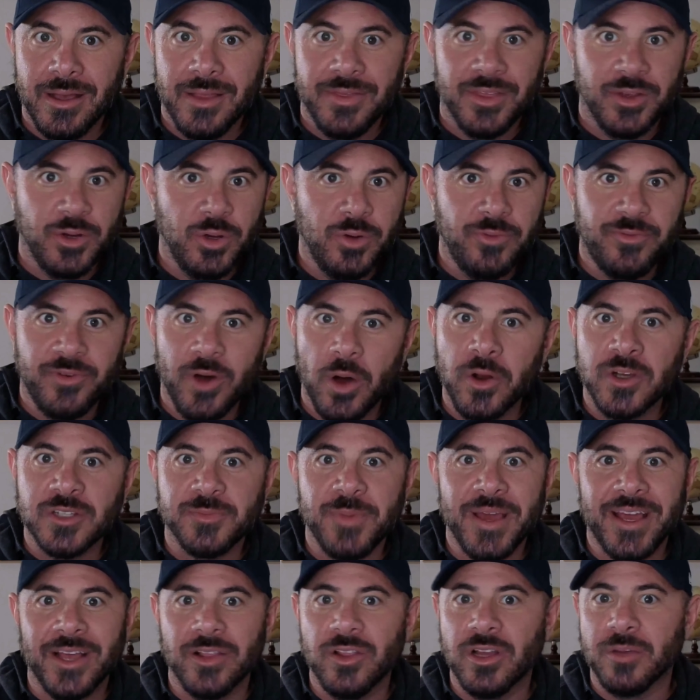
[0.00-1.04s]
The new photos
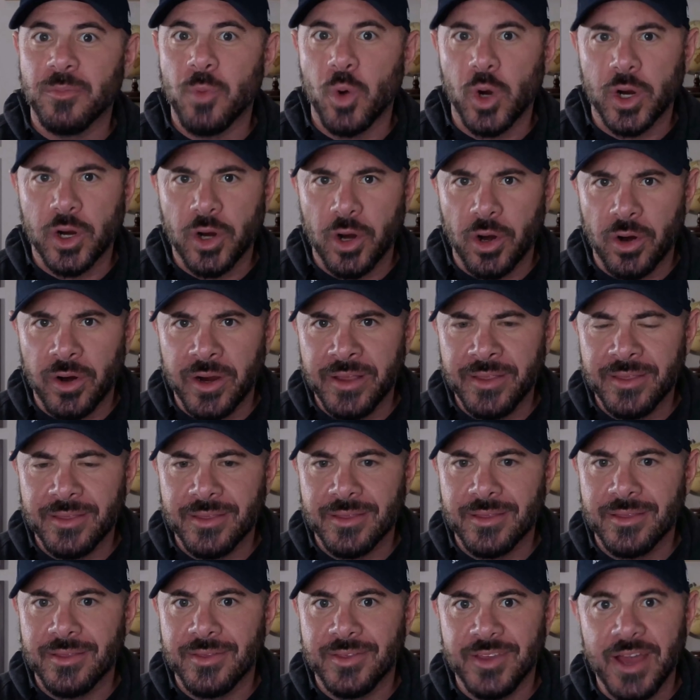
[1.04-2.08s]
make it look more current,
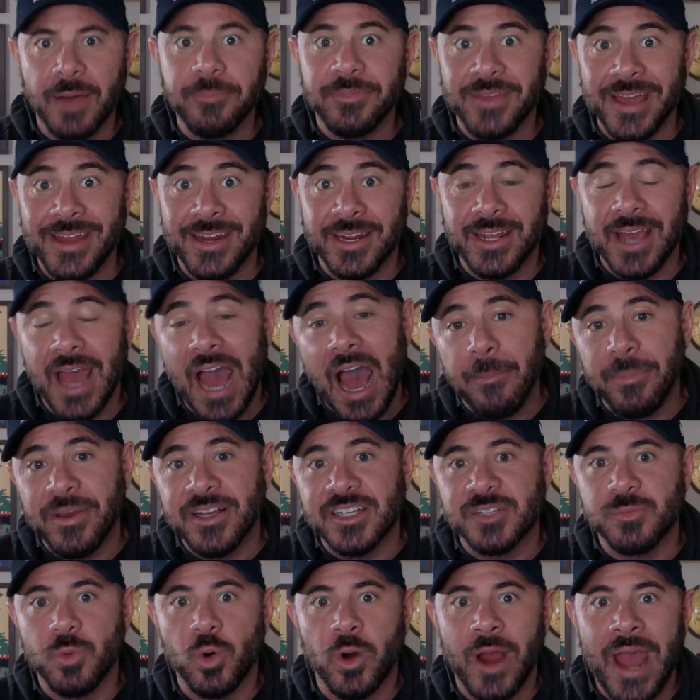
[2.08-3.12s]
the updated copy
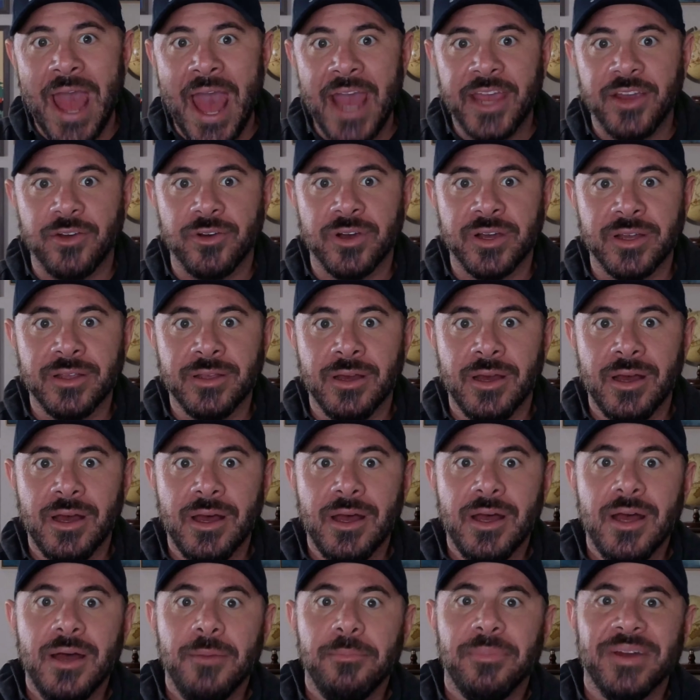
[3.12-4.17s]
is more accurate,
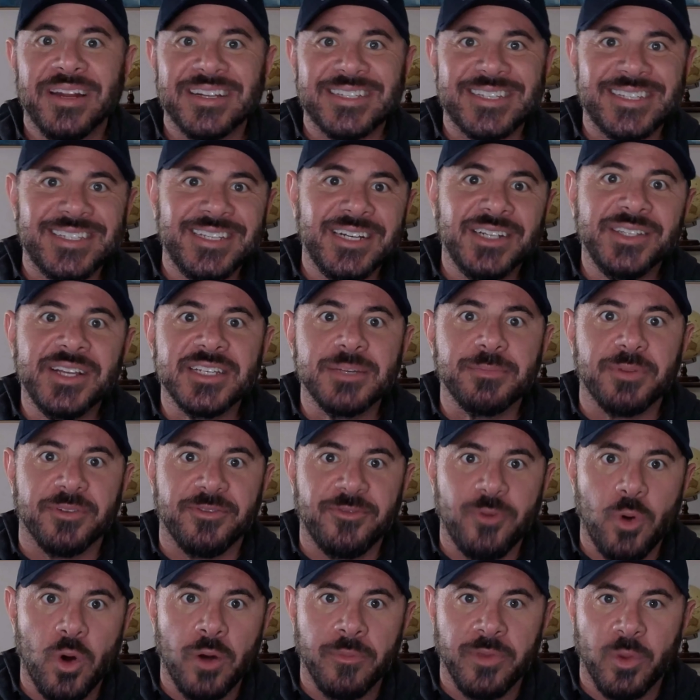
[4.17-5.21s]
but it still doesn't
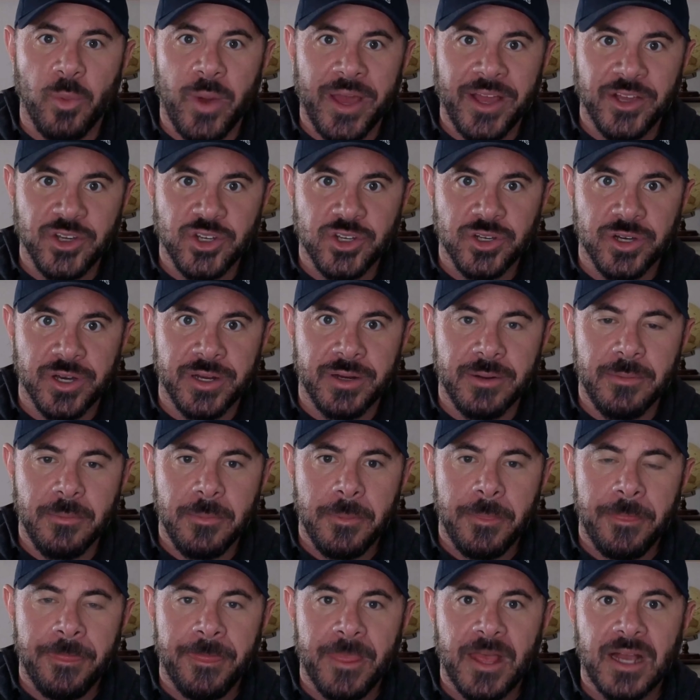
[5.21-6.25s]
perform the way it should.
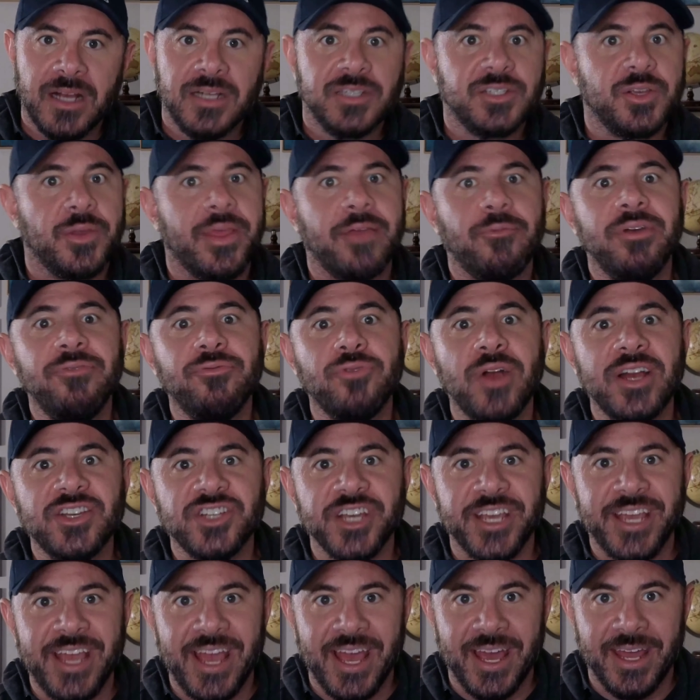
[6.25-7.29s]
So they refresh
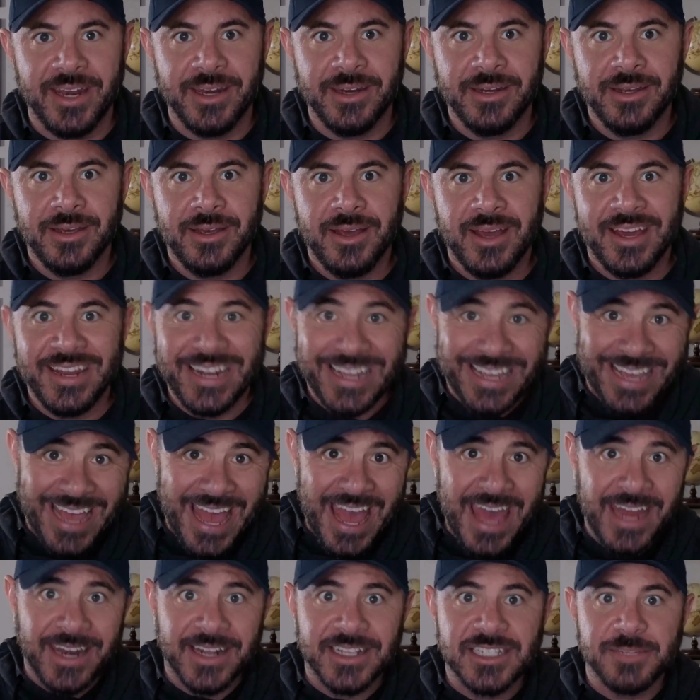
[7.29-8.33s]
again, and
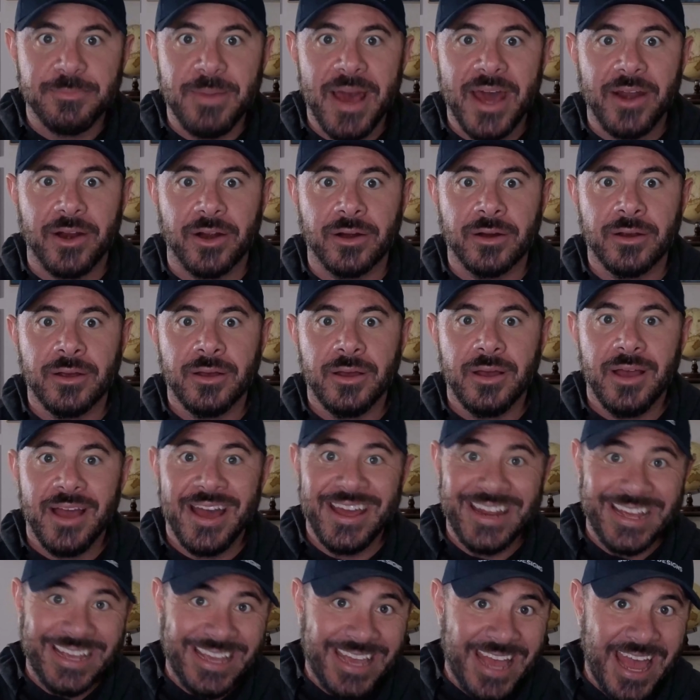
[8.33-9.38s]
again it's better,
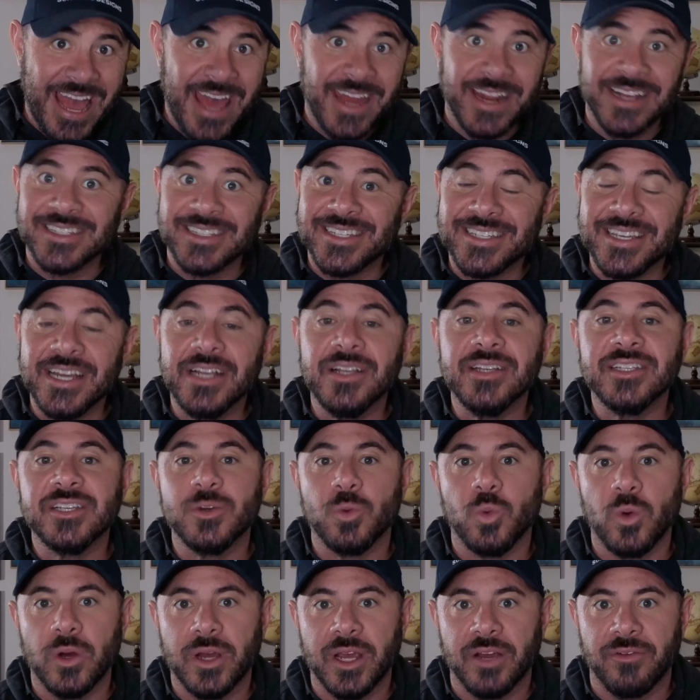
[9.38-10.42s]
and again it still
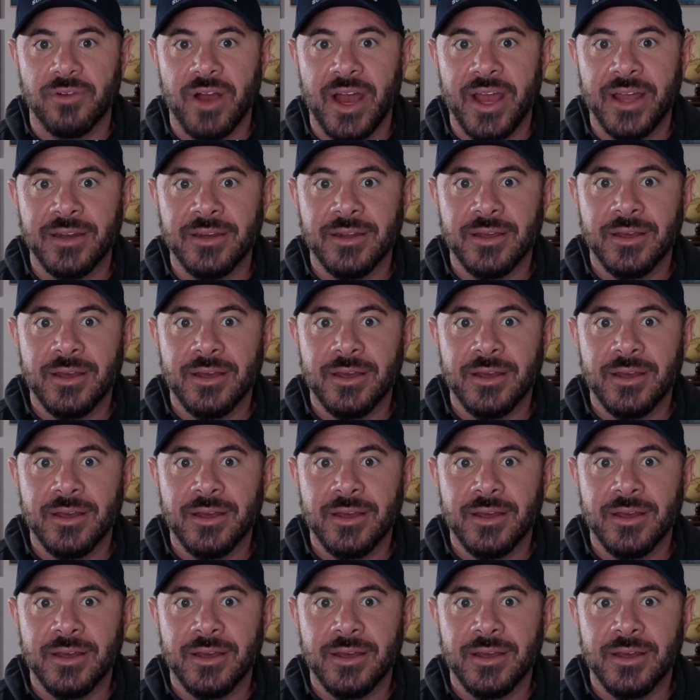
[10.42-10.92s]
isn't working right.